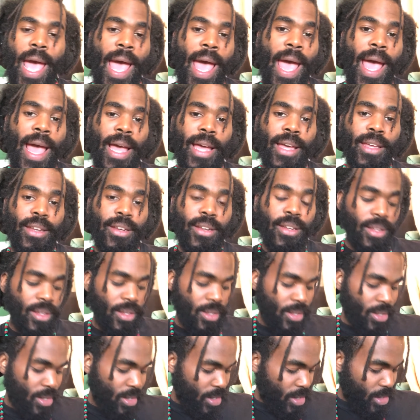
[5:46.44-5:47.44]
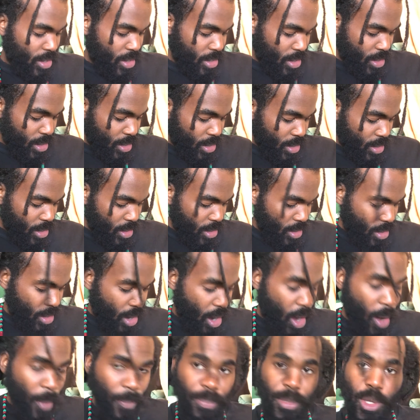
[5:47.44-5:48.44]
add
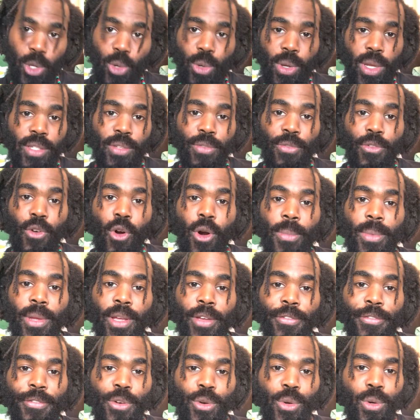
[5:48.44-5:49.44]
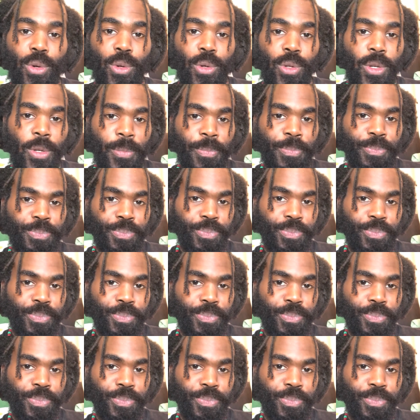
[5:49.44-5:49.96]
a mucus forming food,